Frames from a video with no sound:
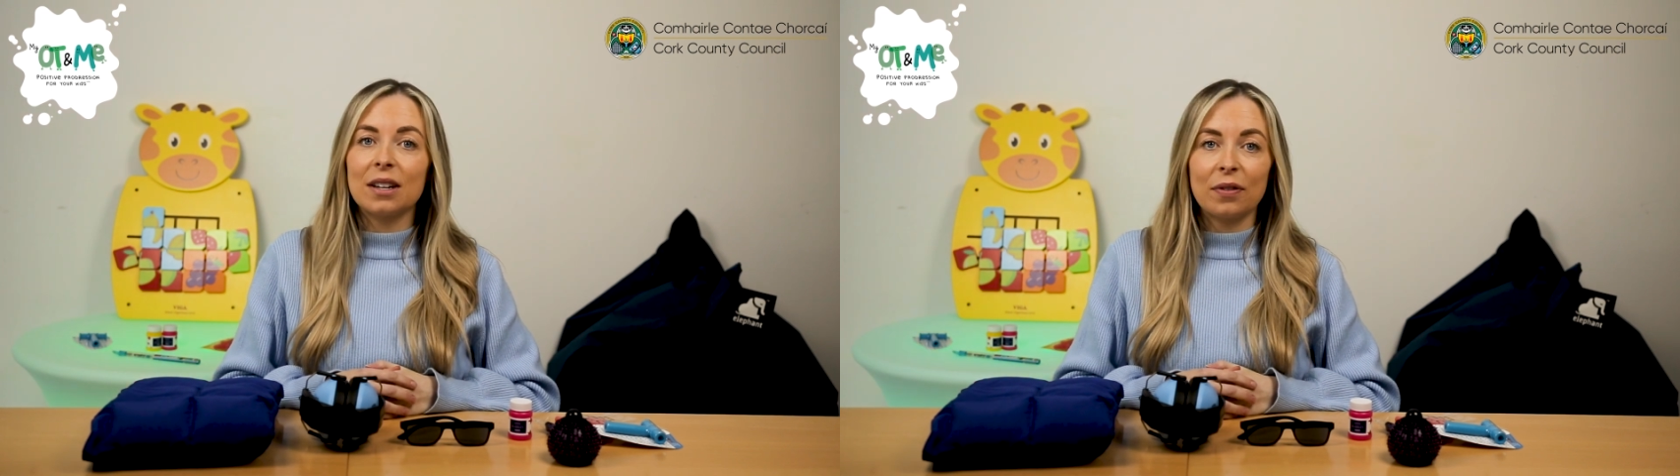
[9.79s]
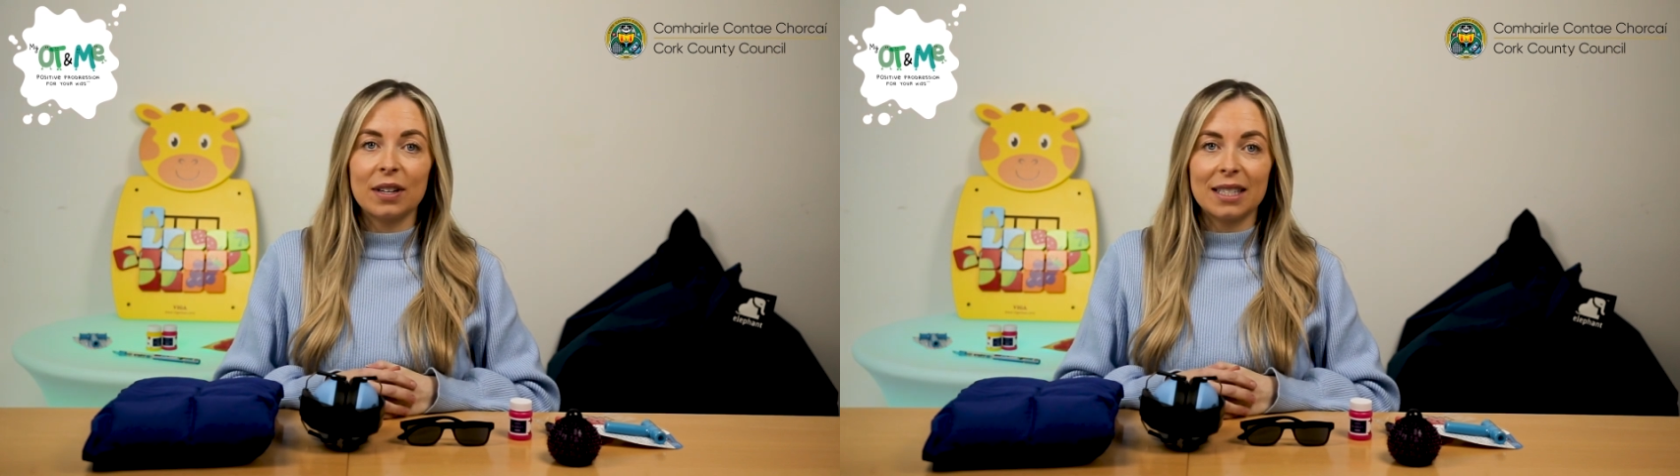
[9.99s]

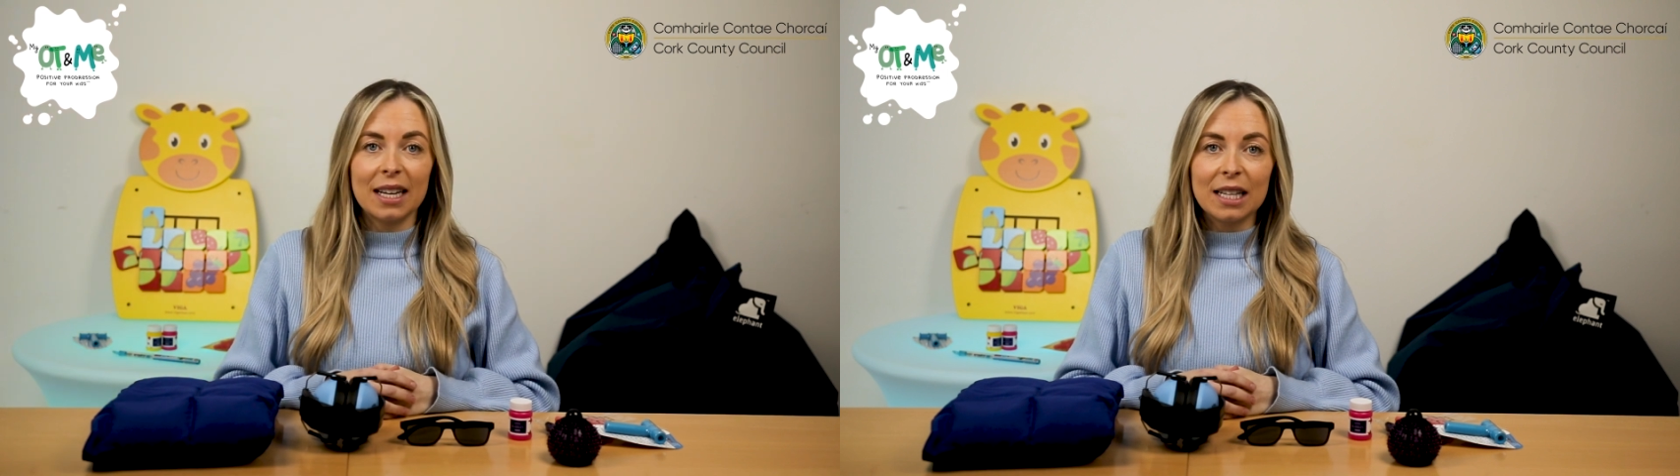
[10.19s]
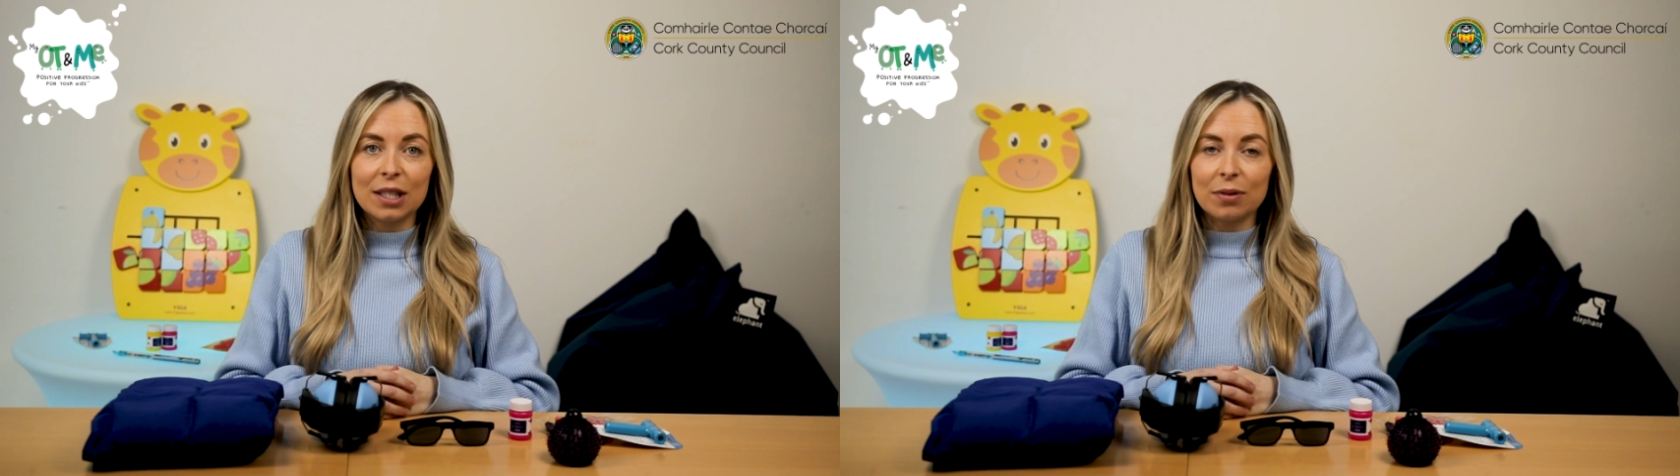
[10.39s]
different
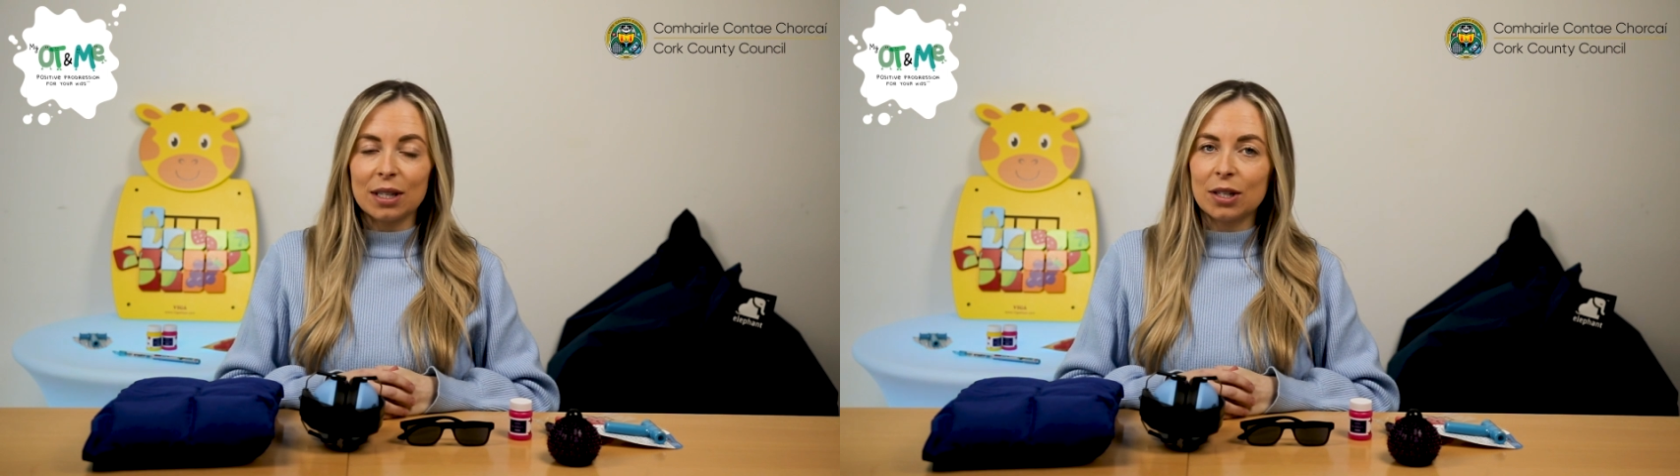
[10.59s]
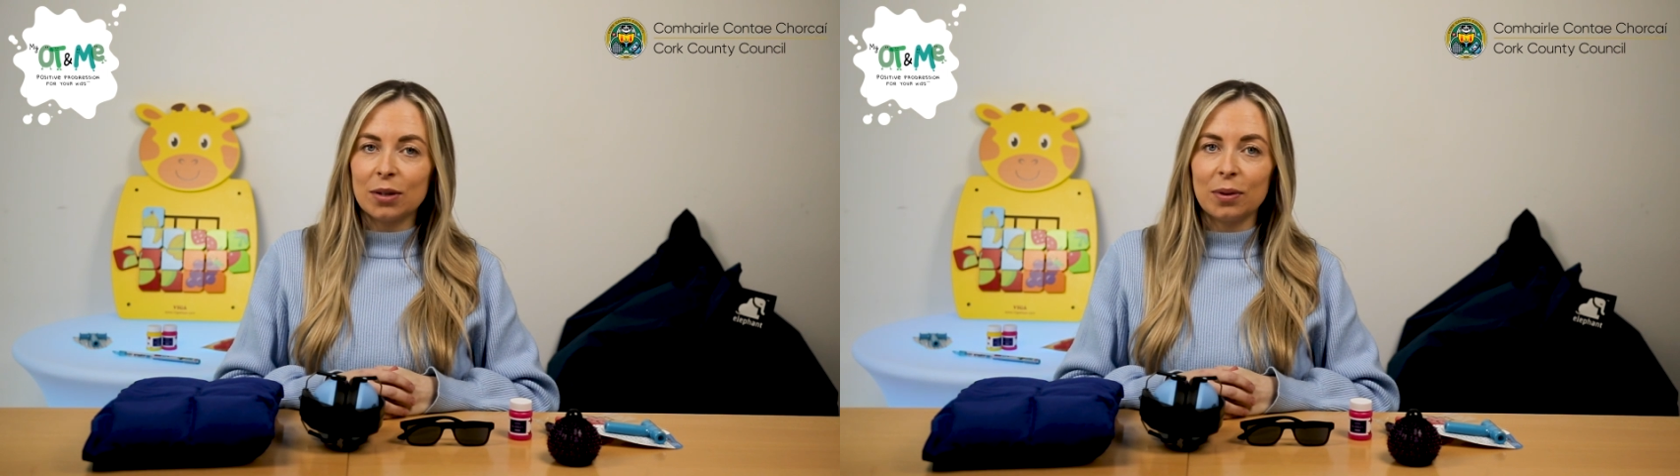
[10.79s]

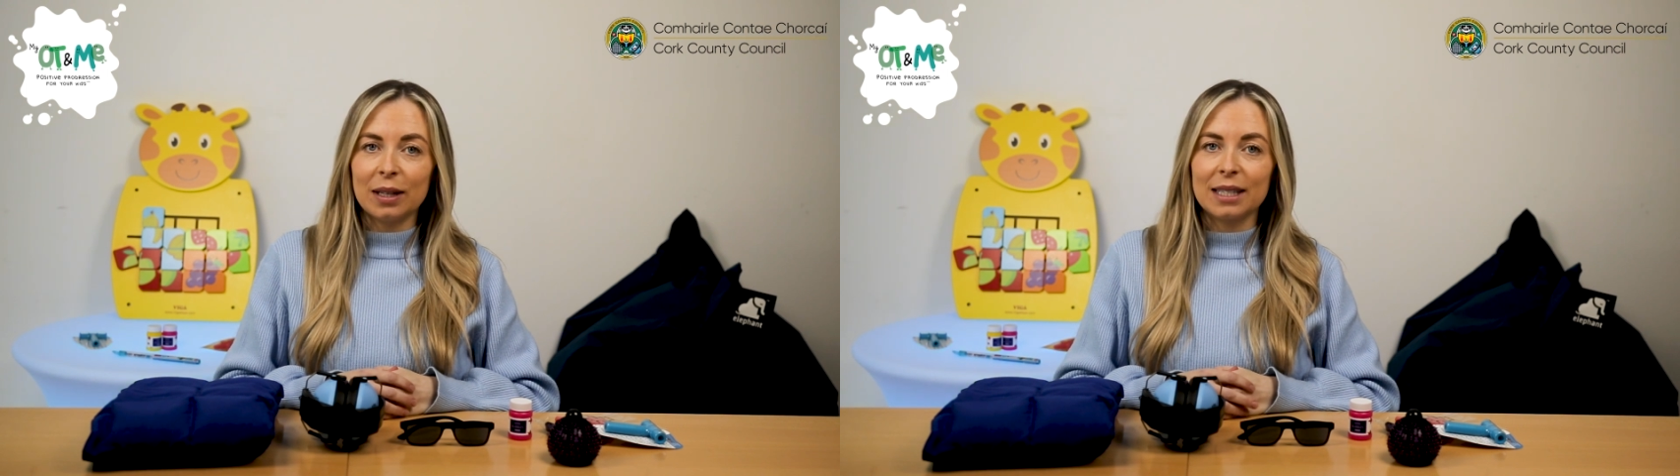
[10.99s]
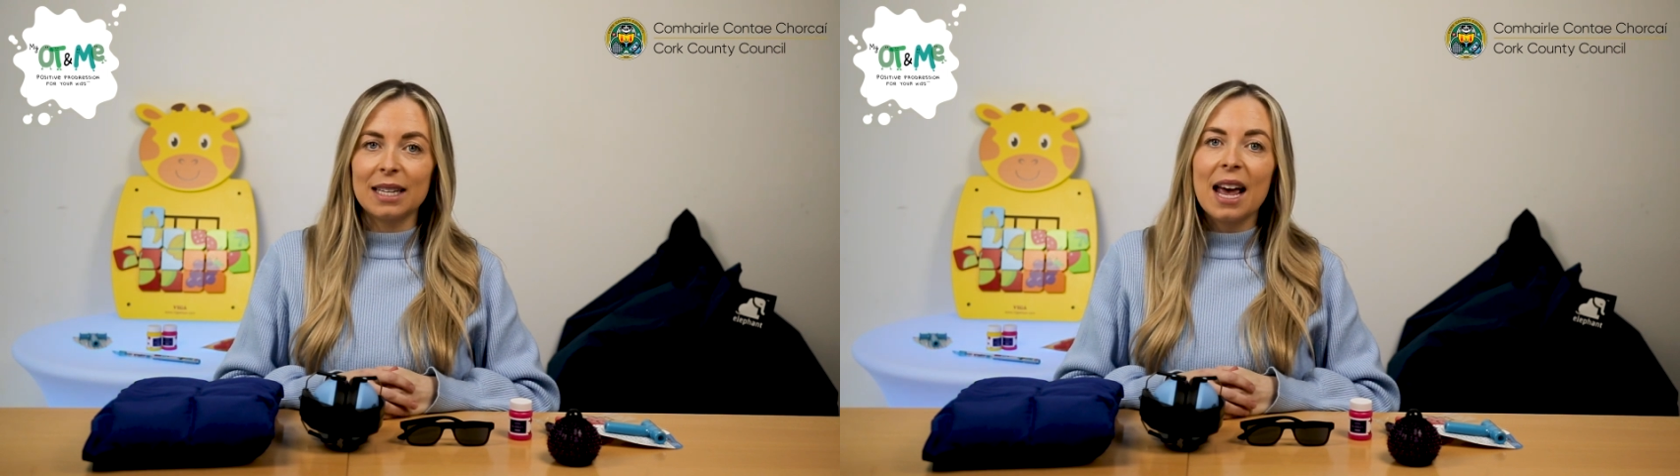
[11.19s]
sensory
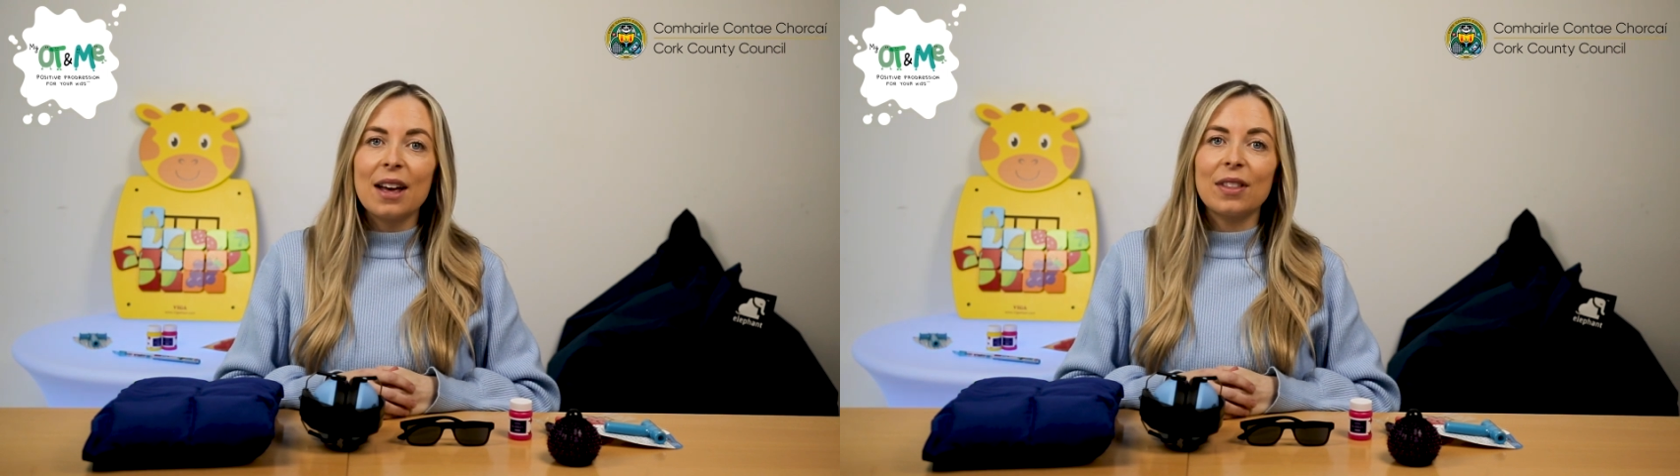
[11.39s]
tools